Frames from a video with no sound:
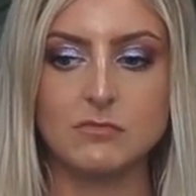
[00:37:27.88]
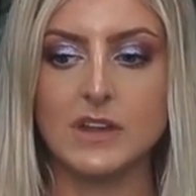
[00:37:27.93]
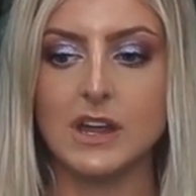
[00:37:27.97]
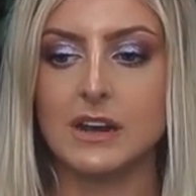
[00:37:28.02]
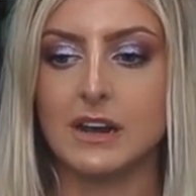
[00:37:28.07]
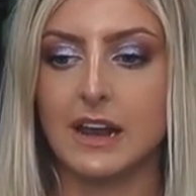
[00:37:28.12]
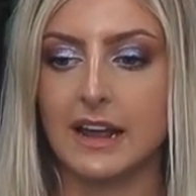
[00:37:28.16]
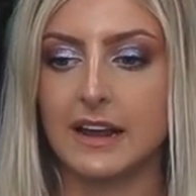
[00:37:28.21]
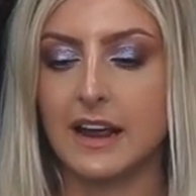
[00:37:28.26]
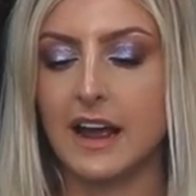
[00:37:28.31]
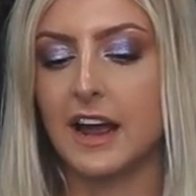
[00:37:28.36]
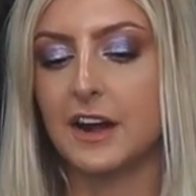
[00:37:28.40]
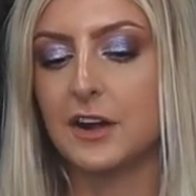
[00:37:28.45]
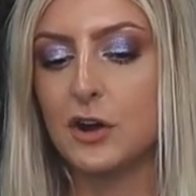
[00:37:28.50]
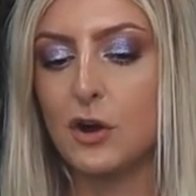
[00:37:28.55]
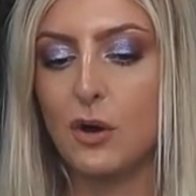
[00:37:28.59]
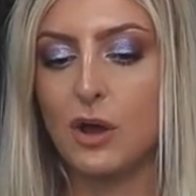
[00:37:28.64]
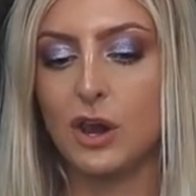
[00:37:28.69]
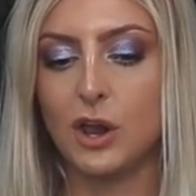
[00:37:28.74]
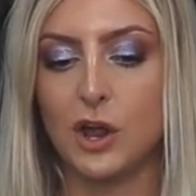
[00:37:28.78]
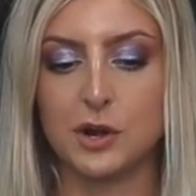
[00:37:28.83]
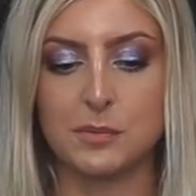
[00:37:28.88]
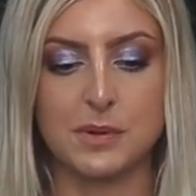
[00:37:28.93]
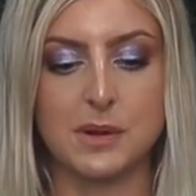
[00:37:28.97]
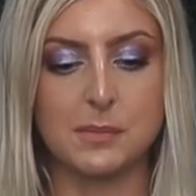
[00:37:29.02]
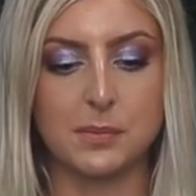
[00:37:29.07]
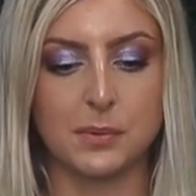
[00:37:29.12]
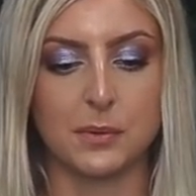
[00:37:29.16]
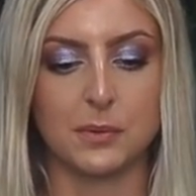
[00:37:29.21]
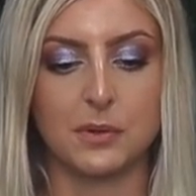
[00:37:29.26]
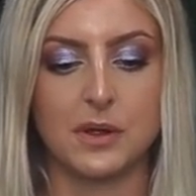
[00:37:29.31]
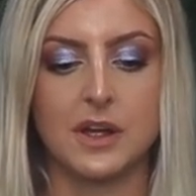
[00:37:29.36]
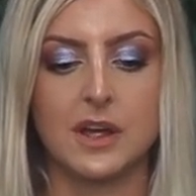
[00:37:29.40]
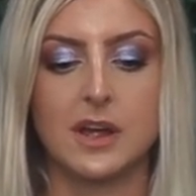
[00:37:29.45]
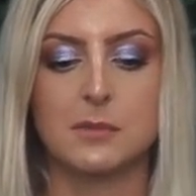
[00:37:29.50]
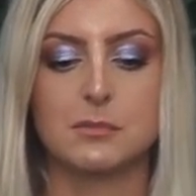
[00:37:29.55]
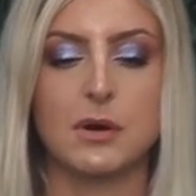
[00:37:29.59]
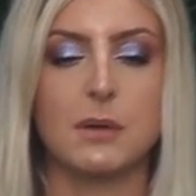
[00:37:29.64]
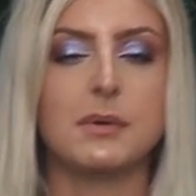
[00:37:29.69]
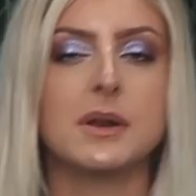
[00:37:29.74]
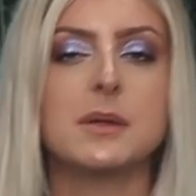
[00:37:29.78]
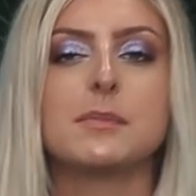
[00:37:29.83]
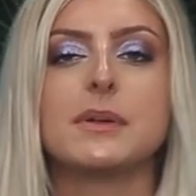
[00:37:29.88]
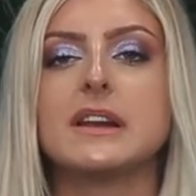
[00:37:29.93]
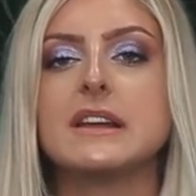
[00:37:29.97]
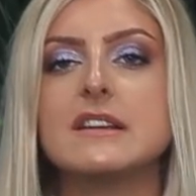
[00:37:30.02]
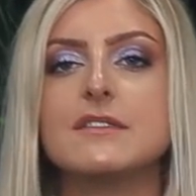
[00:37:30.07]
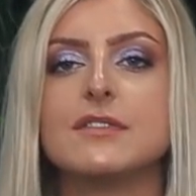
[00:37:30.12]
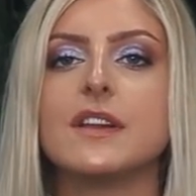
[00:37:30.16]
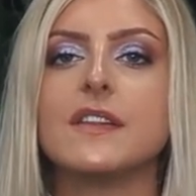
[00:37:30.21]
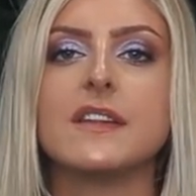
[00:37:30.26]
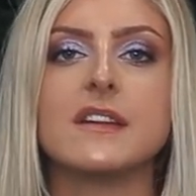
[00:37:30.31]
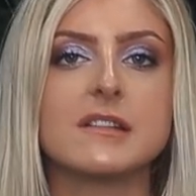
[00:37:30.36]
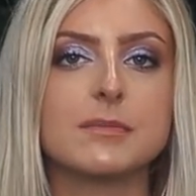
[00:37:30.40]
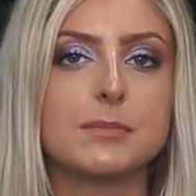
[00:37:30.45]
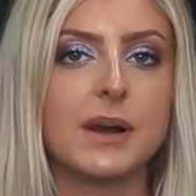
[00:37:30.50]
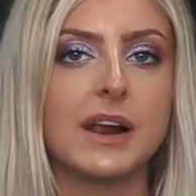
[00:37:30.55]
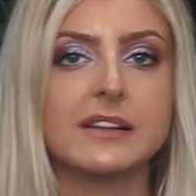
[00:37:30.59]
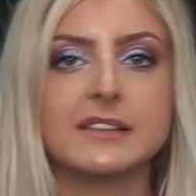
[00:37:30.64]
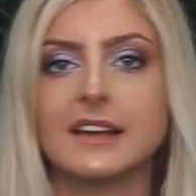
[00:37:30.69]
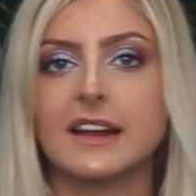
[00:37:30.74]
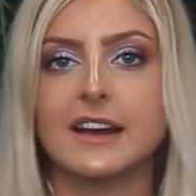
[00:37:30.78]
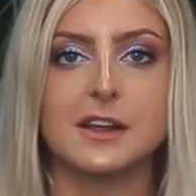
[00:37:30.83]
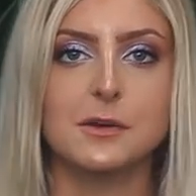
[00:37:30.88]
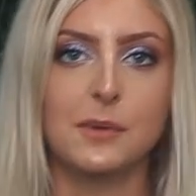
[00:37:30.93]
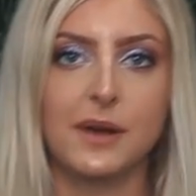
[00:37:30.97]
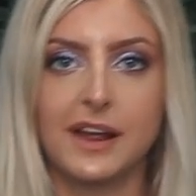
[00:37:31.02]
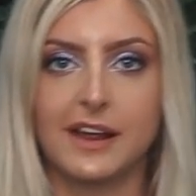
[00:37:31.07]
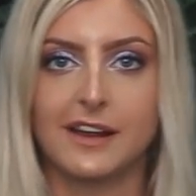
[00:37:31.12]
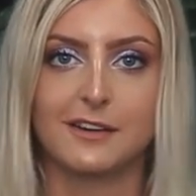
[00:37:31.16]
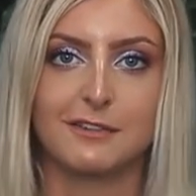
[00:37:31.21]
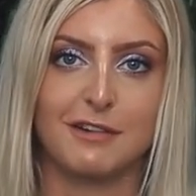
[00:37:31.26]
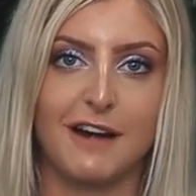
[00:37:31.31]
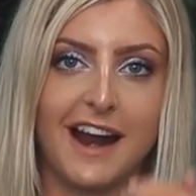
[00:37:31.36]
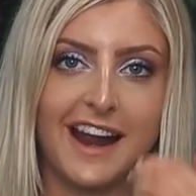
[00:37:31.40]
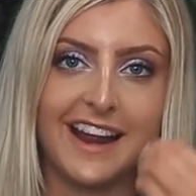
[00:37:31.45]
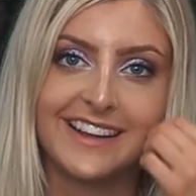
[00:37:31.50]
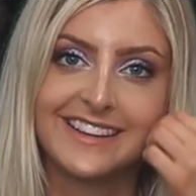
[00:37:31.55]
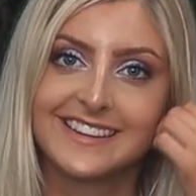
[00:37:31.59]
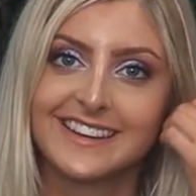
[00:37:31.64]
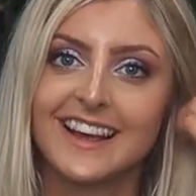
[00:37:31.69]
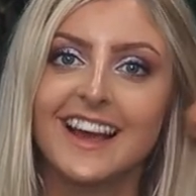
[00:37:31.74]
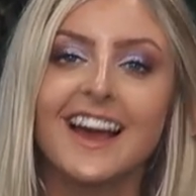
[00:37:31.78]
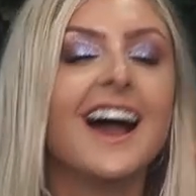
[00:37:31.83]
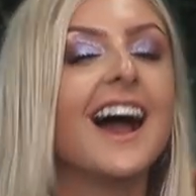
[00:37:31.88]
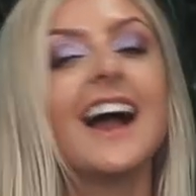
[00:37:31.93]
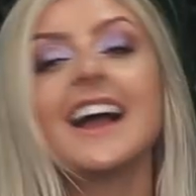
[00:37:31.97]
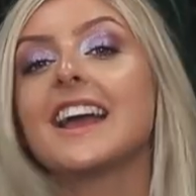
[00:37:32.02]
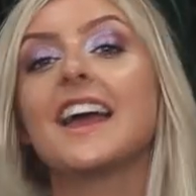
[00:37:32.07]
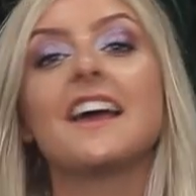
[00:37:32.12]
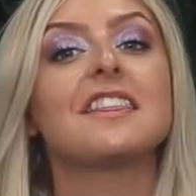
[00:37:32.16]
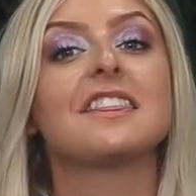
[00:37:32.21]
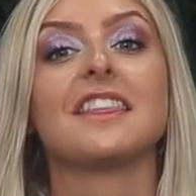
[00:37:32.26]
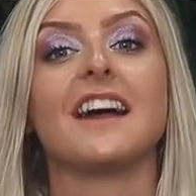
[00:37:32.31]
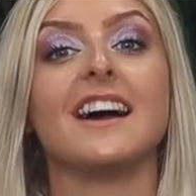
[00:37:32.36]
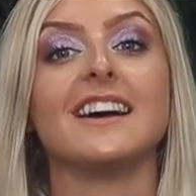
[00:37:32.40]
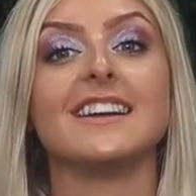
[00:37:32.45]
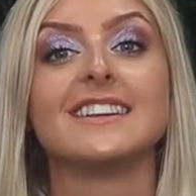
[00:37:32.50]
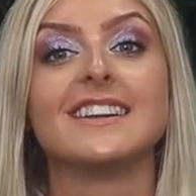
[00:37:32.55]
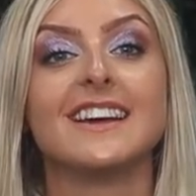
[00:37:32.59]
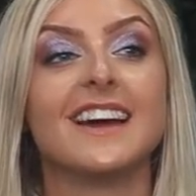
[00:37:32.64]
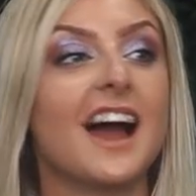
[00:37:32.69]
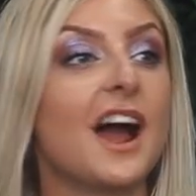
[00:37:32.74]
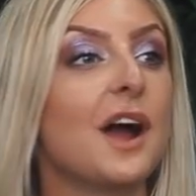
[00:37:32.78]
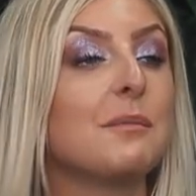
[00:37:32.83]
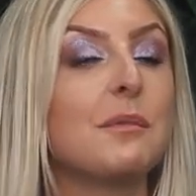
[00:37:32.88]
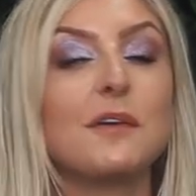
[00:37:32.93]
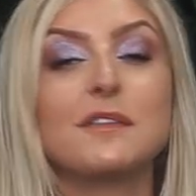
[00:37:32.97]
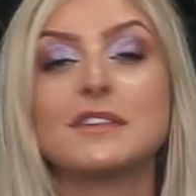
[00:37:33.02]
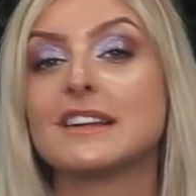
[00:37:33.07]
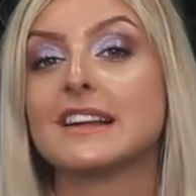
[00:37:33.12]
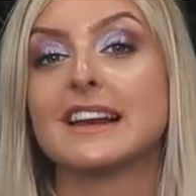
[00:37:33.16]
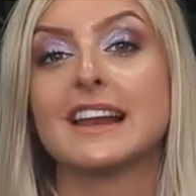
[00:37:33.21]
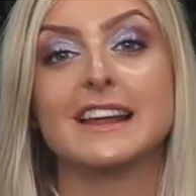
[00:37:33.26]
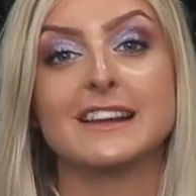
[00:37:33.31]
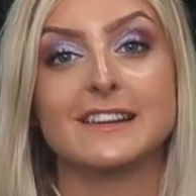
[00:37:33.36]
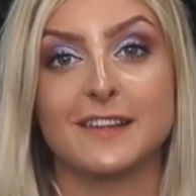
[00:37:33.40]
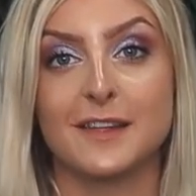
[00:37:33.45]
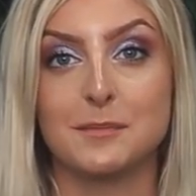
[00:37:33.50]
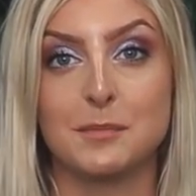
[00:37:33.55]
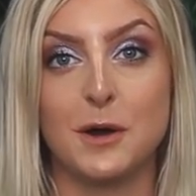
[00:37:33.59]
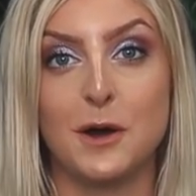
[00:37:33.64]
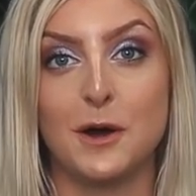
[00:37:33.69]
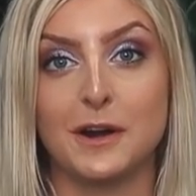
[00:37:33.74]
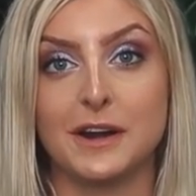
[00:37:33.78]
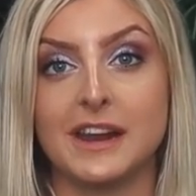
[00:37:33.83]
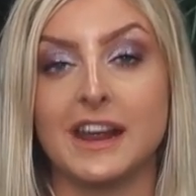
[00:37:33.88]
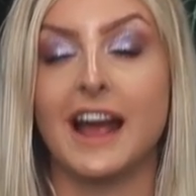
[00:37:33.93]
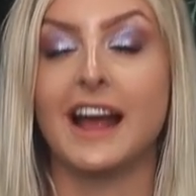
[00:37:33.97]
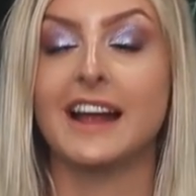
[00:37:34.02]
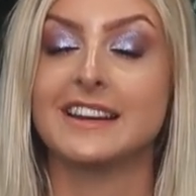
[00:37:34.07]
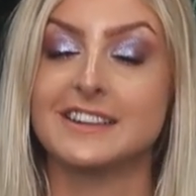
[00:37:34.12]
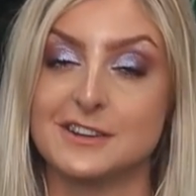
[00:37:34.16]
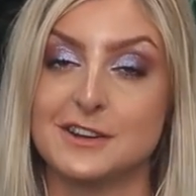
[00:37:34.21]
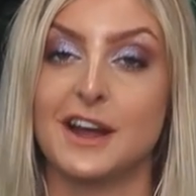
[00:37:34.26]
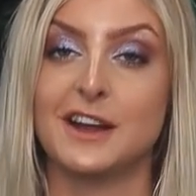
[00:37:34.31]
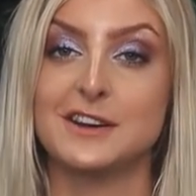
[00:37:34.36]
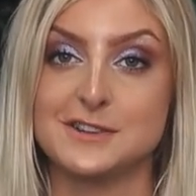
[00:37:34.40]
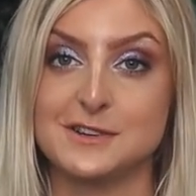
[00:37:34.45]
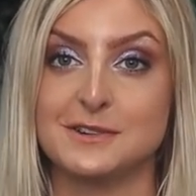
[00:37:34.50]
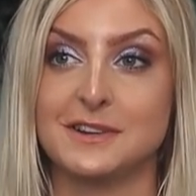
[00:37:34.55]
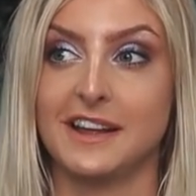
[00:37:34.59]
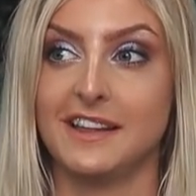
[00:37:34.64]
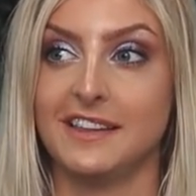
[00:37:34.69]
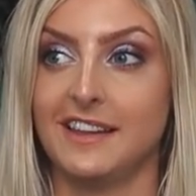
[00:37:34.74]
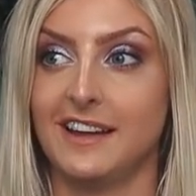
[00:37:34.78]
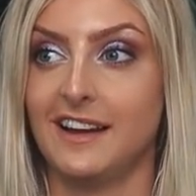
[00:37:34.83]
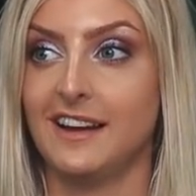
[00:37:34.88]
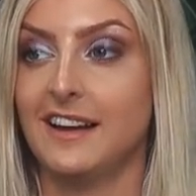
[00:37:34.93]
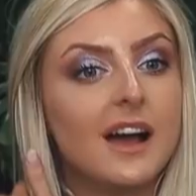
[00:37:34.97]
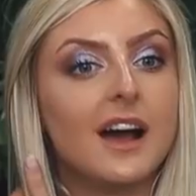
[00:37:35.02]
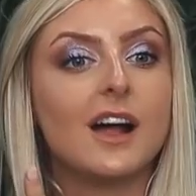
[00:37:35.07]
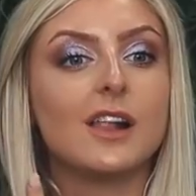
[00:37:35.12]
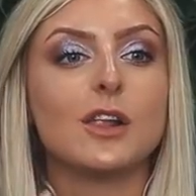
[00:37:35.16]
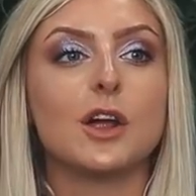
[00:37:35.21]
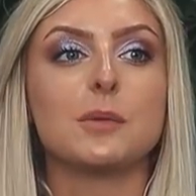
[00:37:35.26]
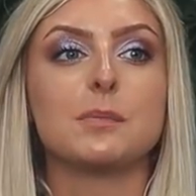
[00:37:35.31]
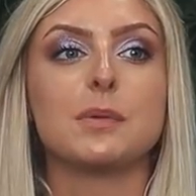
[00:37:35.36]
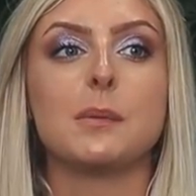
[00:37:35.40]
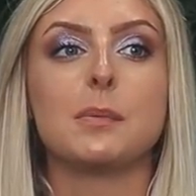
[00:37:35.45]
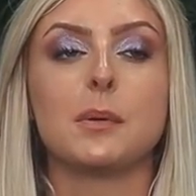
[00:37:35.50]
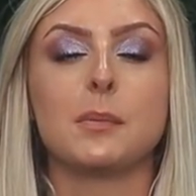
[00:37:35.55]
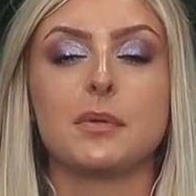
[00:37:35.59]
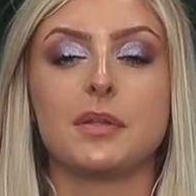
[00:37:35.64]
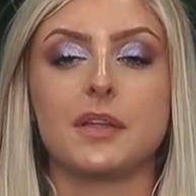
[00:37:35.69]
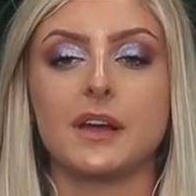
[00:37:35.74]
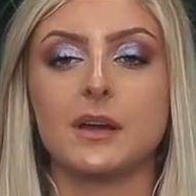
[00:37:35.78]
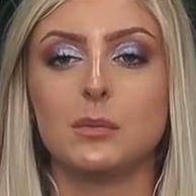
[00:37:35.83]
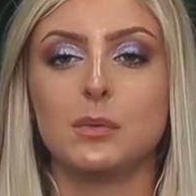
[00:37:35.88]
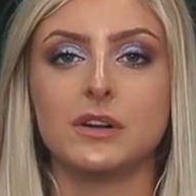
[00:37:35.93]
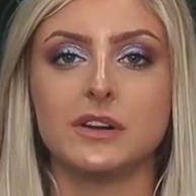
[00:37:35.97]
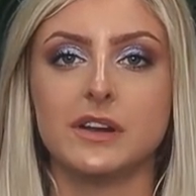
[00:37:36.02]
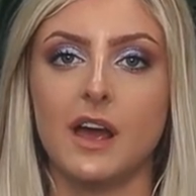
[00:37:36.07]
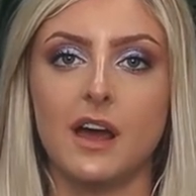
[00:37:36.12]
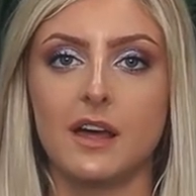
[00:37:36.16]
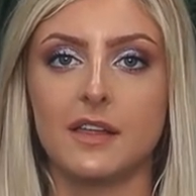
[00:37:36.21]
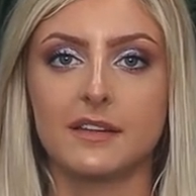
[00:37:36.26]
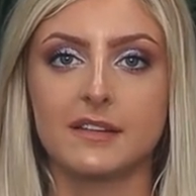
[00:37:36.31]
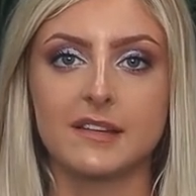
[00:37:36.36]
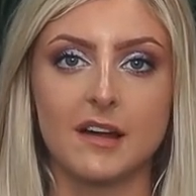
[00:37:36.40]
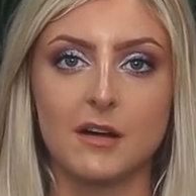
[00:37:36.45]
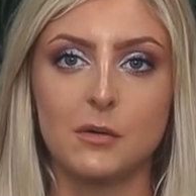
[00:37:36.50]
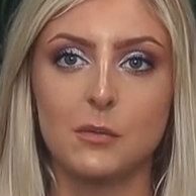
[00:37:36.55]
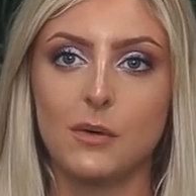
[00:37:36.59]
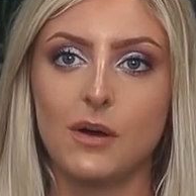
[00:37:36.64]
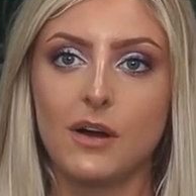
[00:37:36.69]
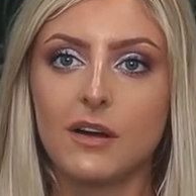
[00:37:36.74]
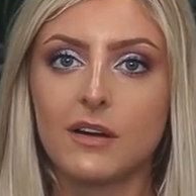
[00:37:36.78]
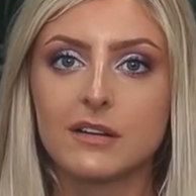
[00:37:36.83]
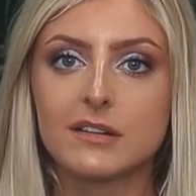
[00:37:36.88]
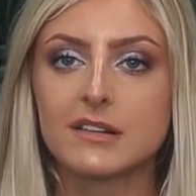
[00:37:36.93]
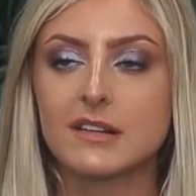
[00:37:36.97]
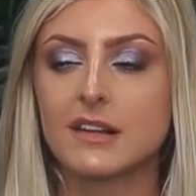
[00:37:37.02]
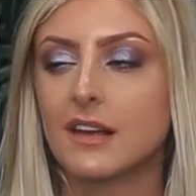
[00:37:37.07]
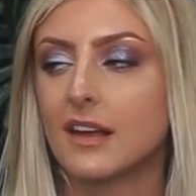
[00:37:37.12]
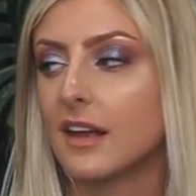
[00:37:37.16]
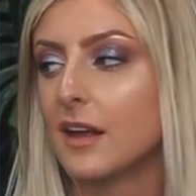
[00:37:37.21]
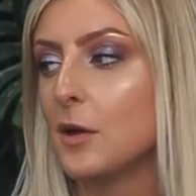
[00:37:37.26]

Like, I know a lot of people probably believed in this plant anyway, right? I get that. I'm obviously late to the party. I do, I do get that. A lot of people will be thinking, well, yeah, that's how it works.